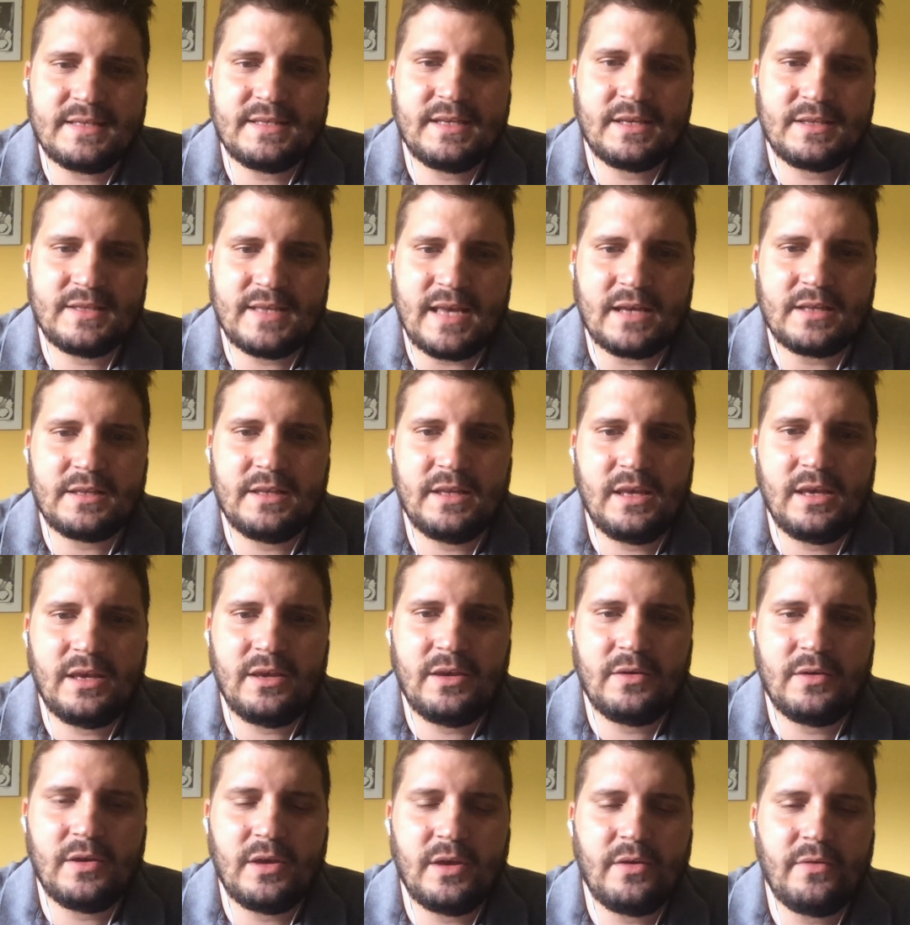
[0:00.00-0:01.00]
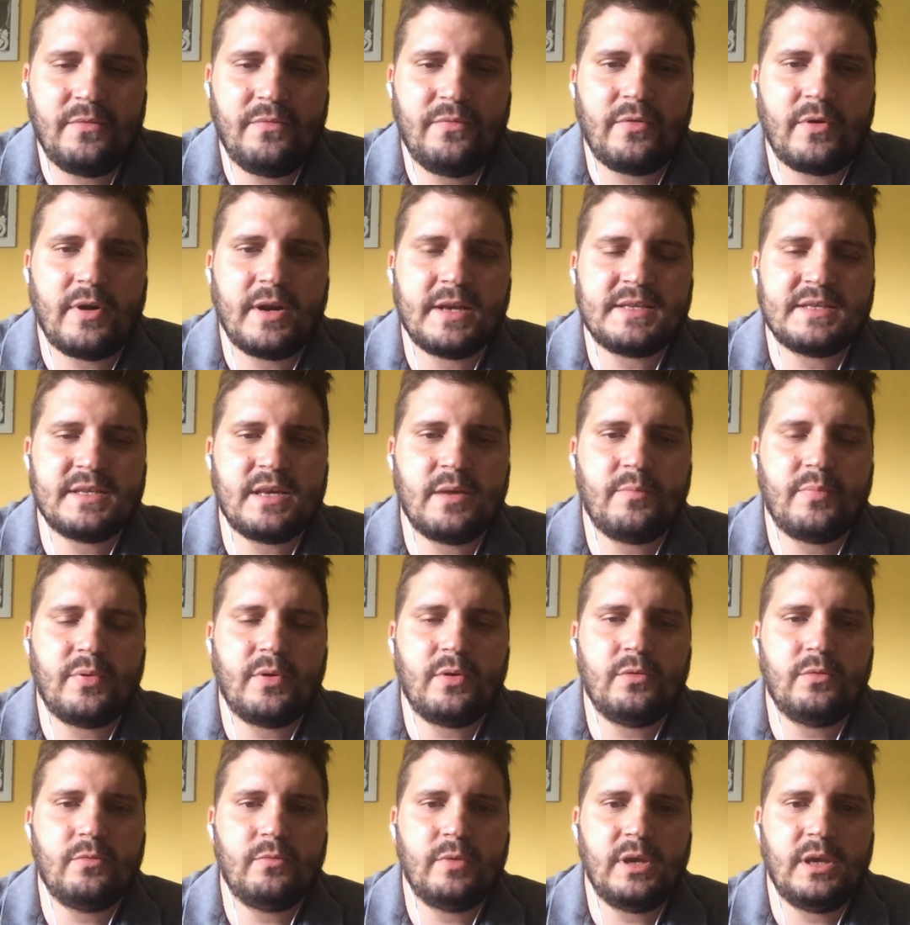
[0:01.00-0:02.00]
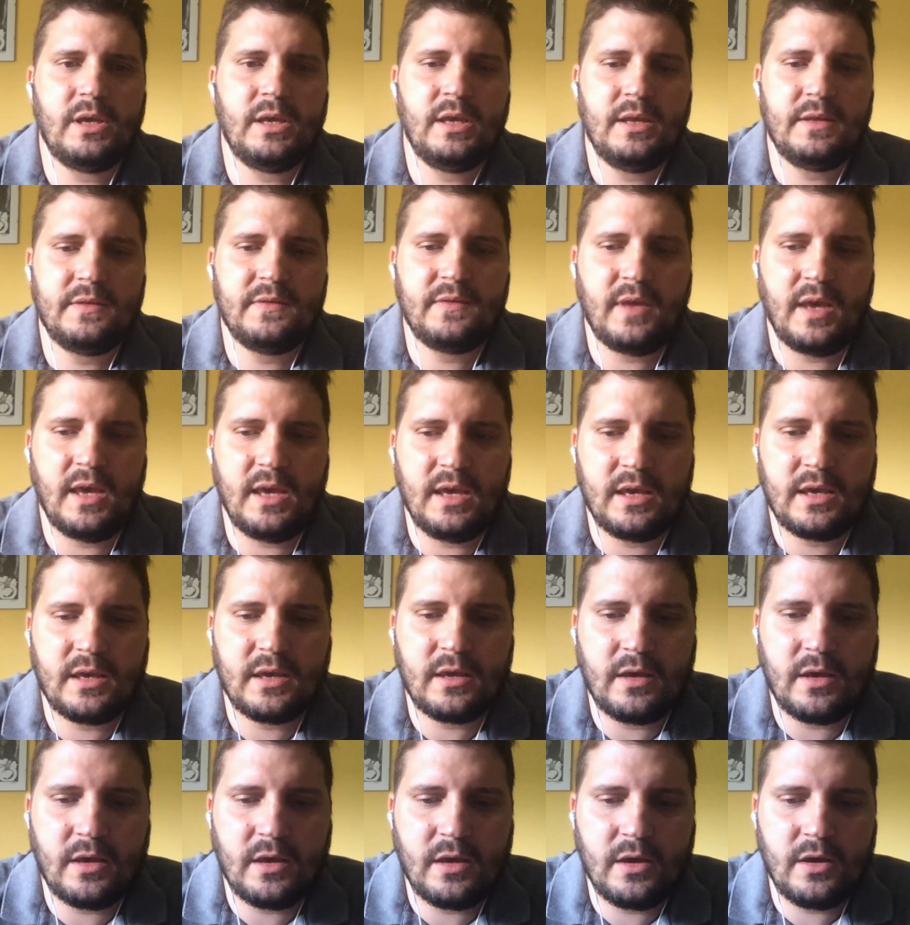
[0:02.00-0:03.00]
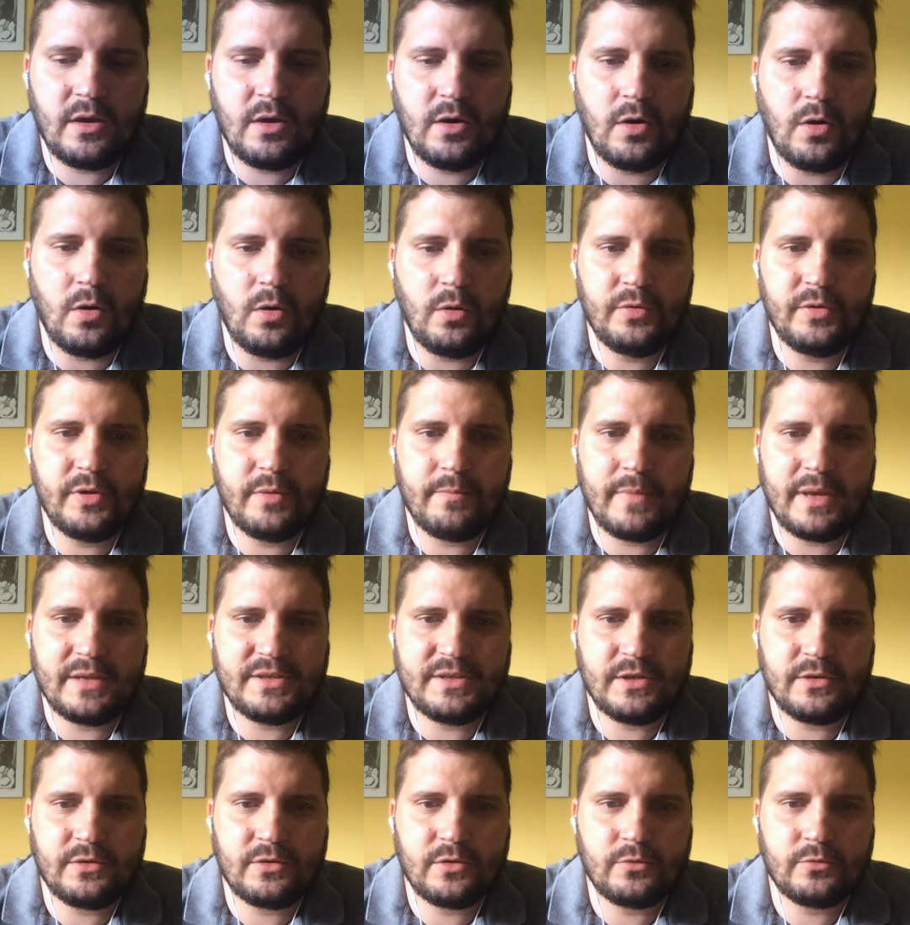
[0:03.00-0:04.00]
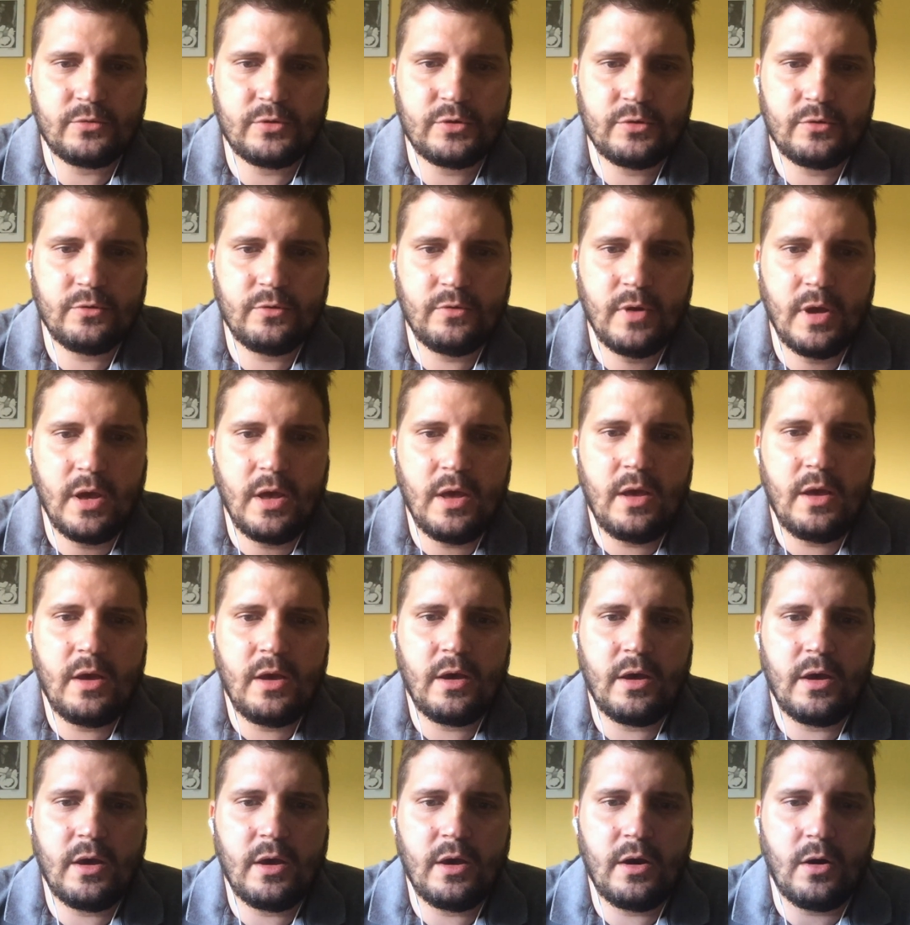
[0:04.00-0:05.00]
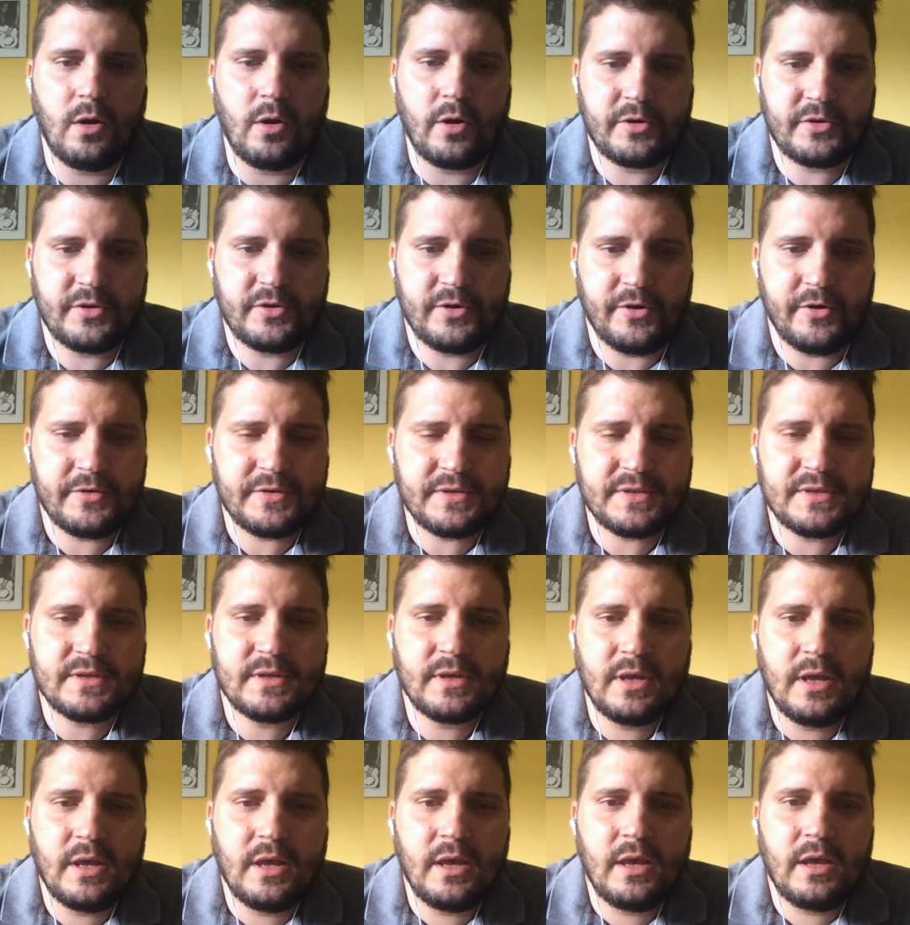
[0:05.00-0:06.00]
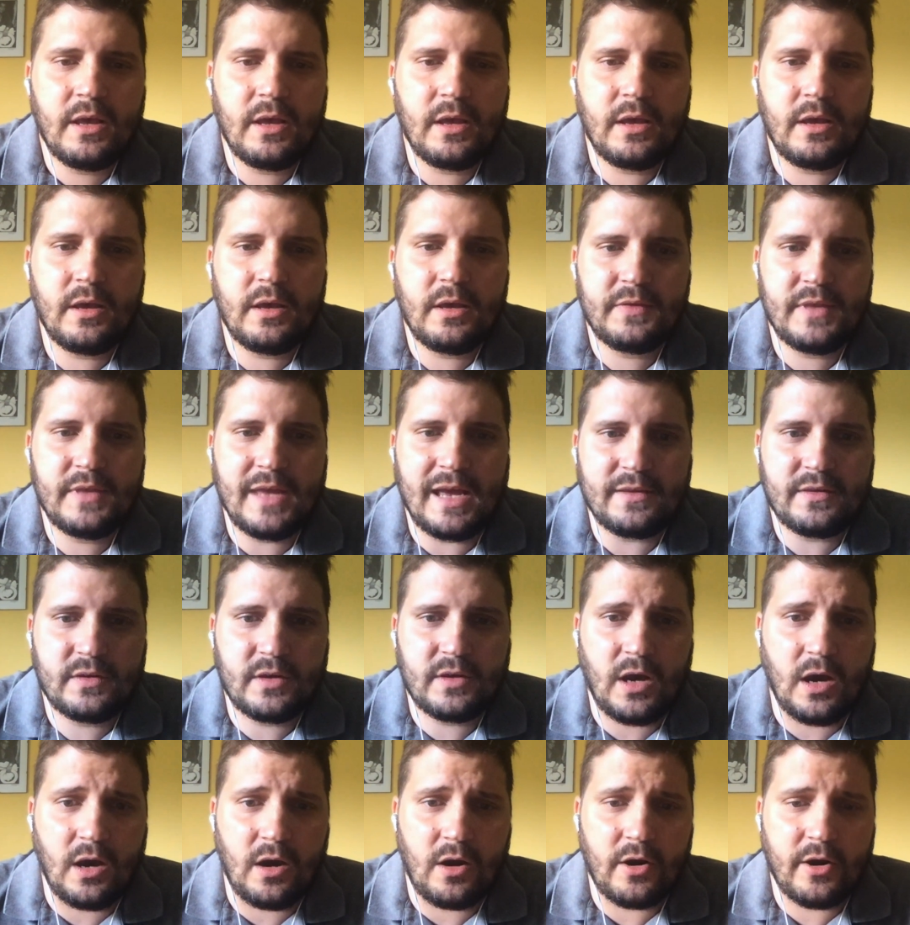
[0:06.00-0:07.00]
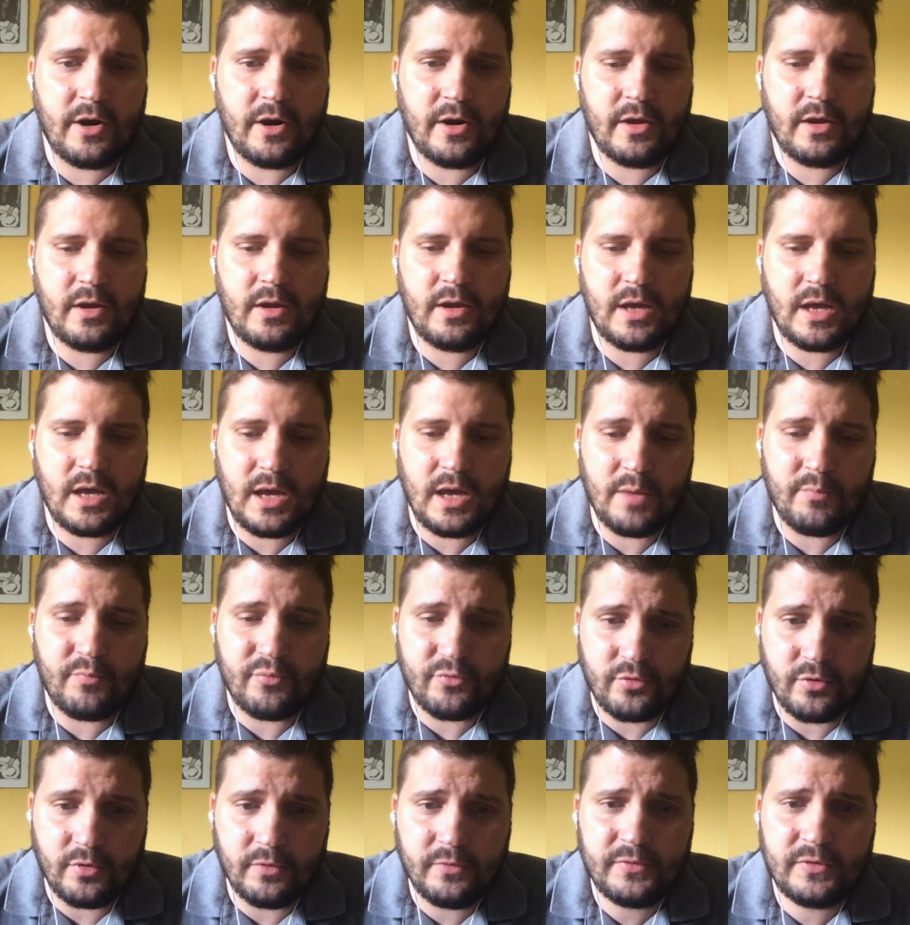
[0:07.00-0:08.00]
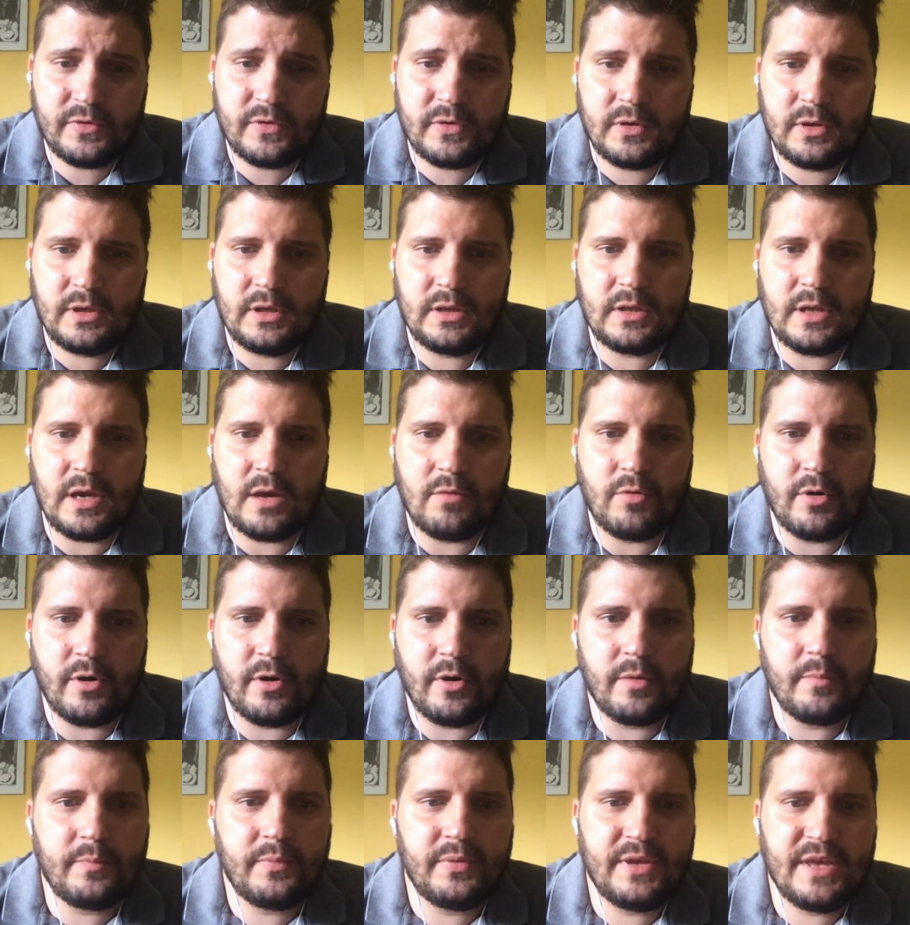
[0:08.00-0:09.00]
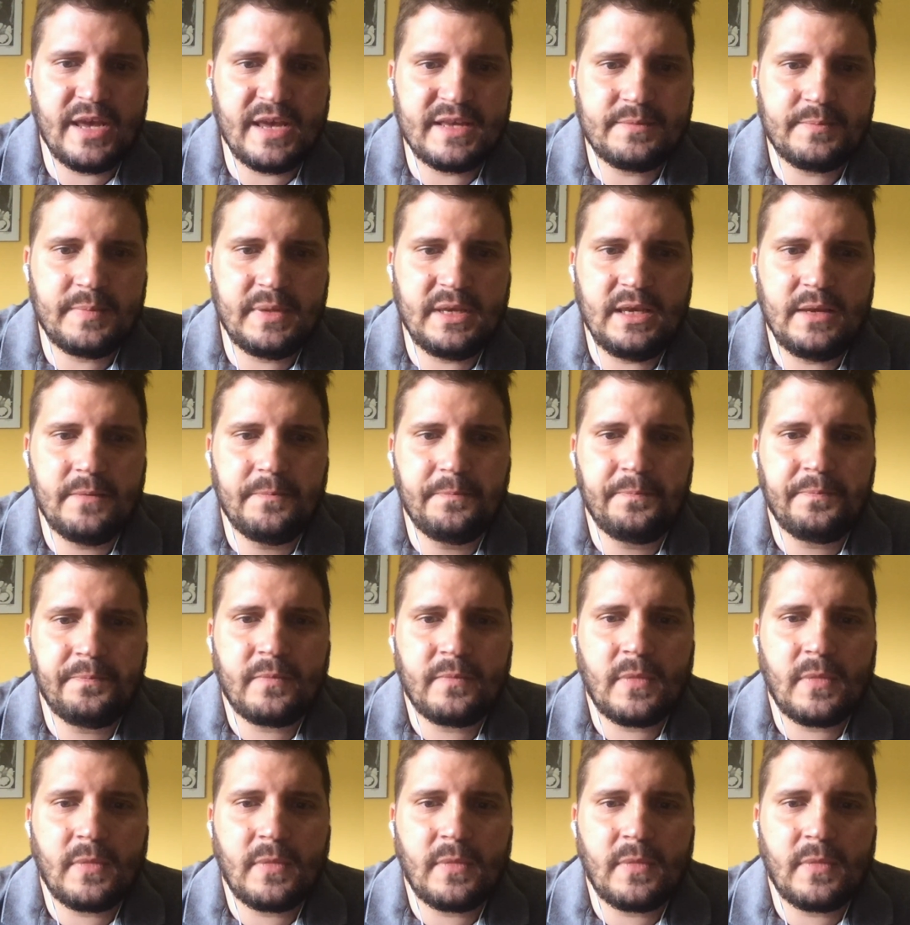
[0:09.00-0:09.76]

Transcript: exactly. Right? For example, we take all the Magento 2 orders that are approved in our PSP,